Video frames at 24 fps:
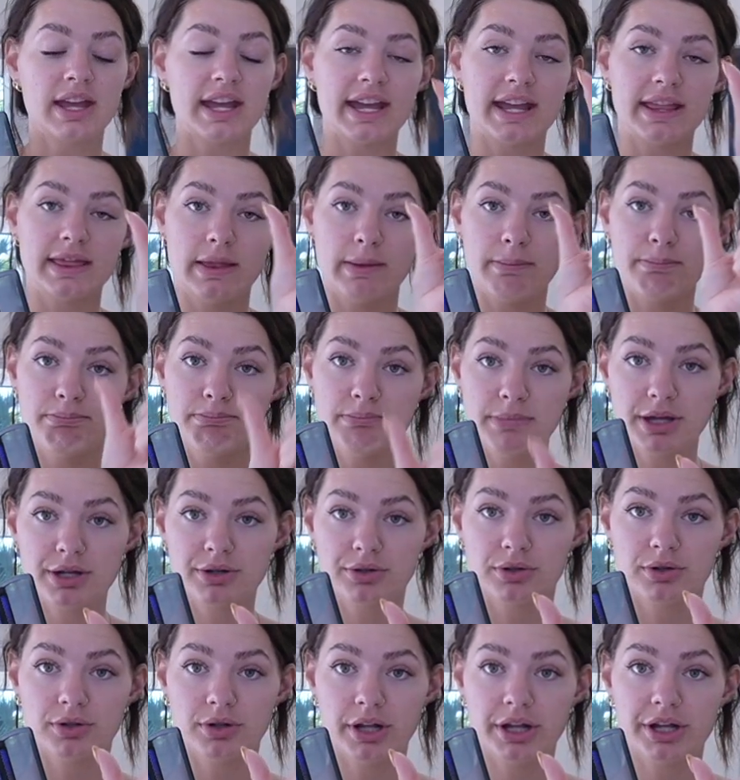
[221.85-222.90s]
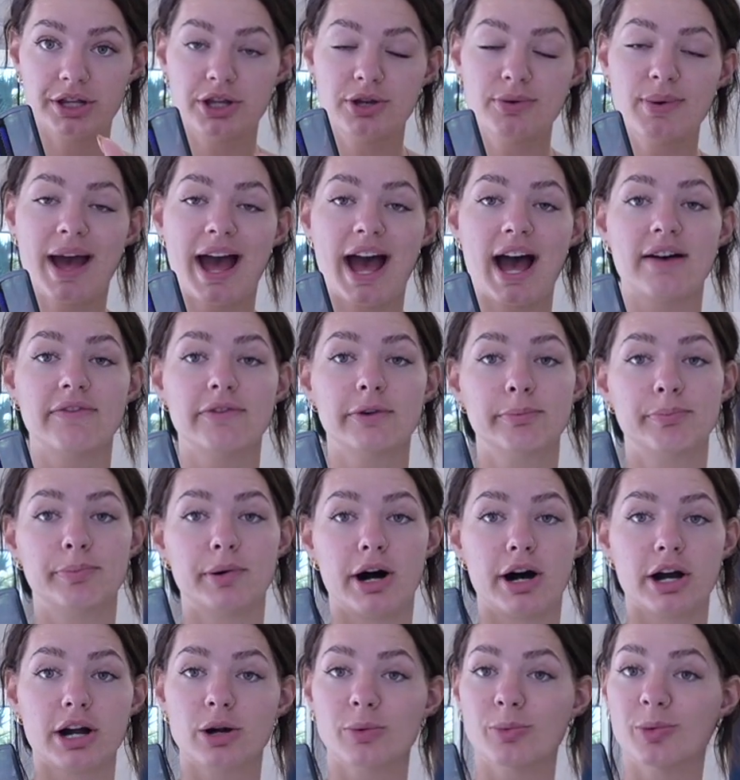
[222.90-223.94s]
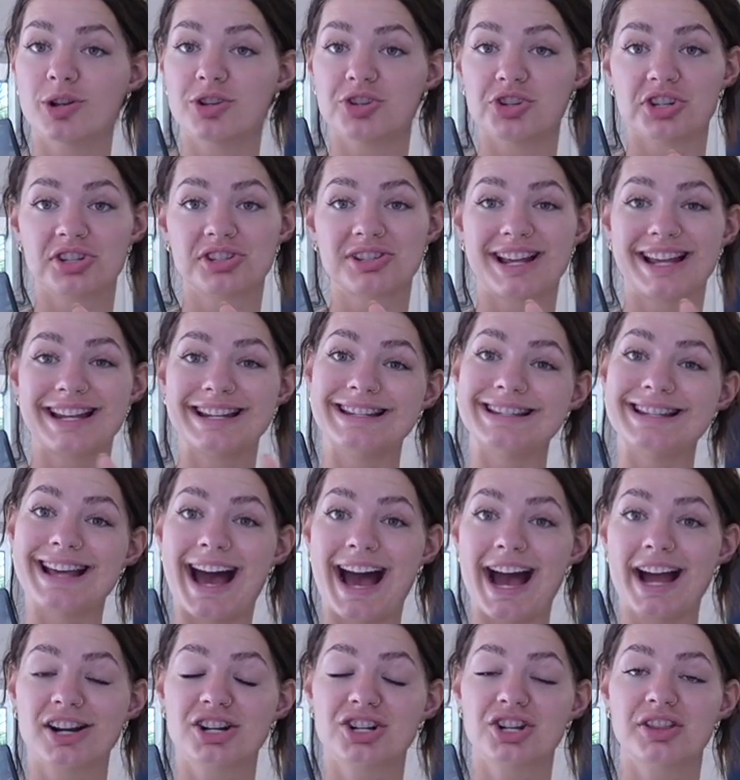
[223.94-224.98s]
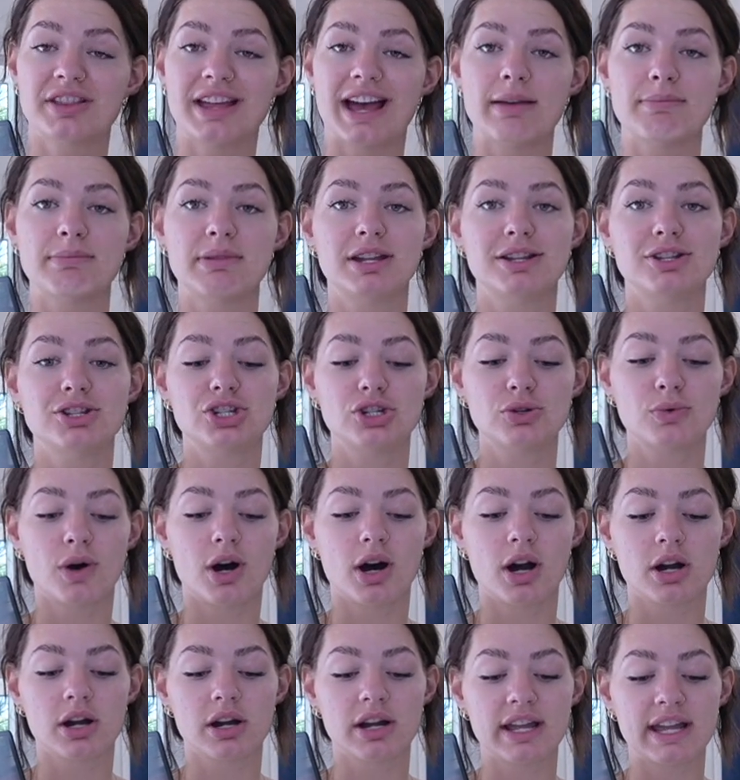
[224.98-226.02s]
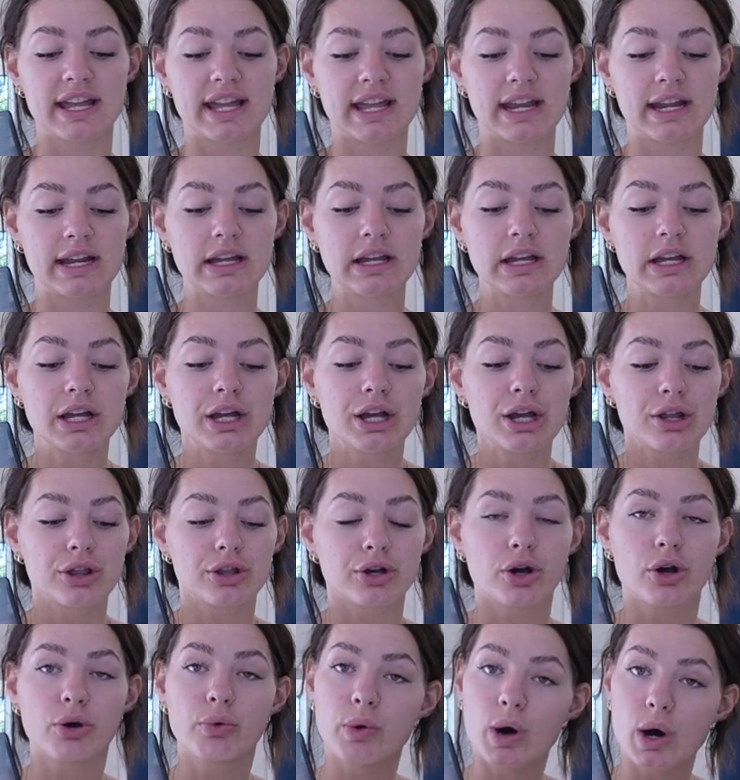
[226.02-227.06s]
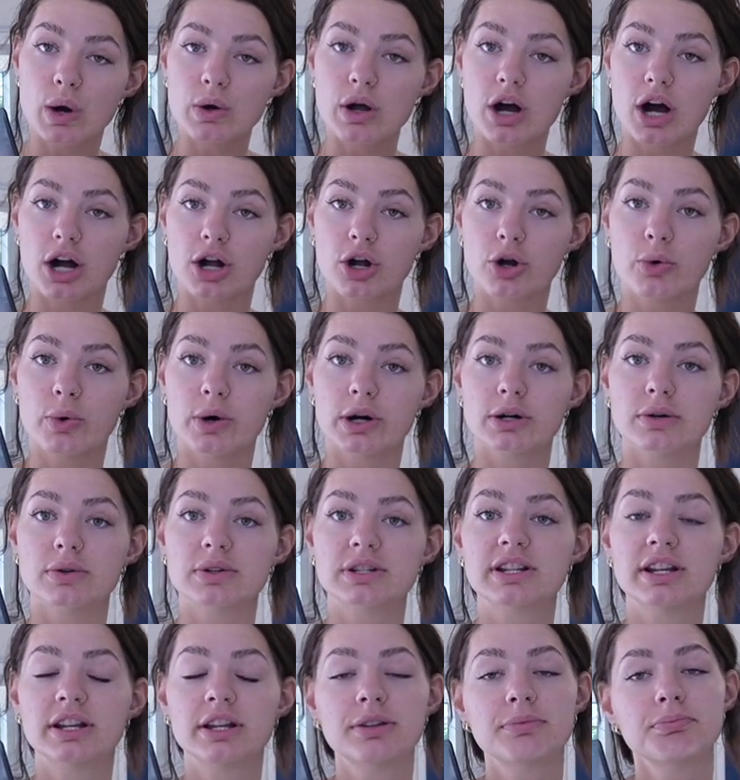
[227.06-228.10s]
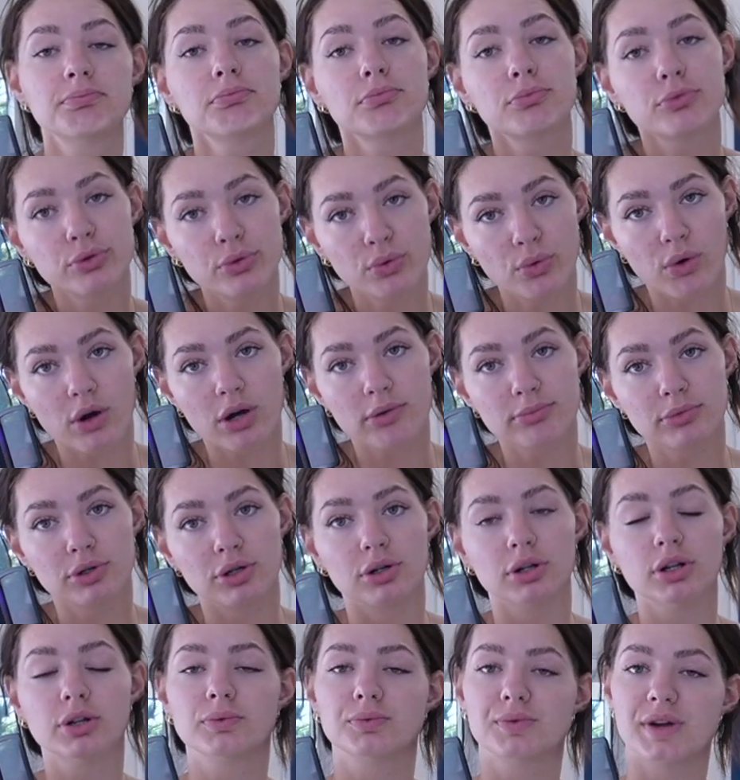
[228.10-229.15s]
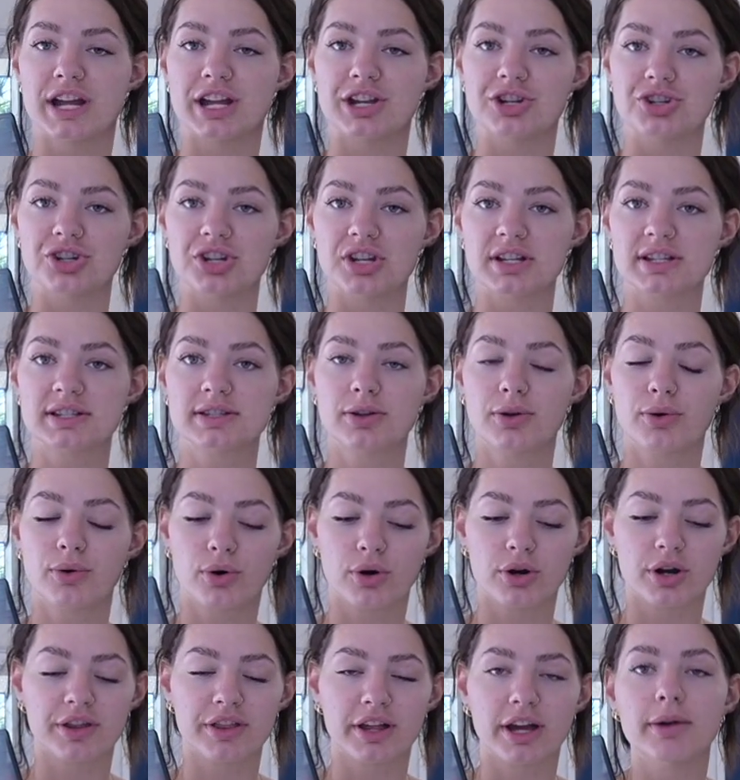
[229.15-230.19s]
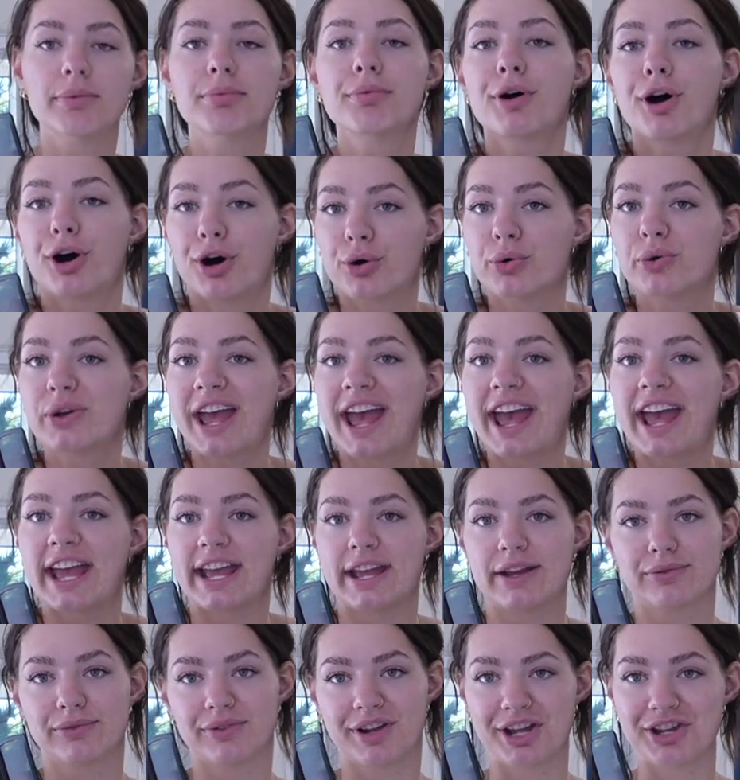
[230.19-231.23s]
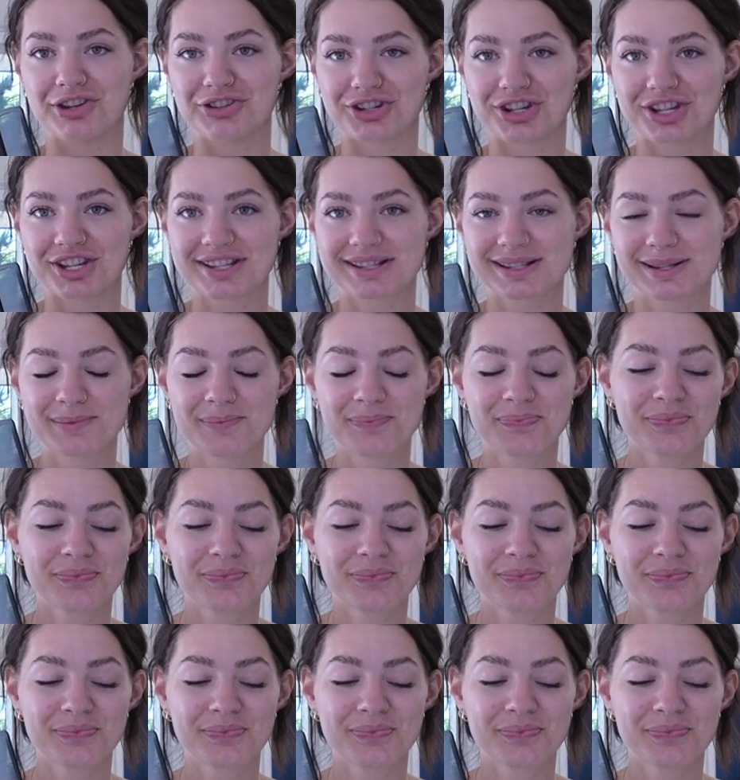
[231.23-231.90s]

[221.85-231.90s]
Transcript: In the middle, you have a bar with just a dash. That means you are in the quote-unquote normal ranges or the okay ranges.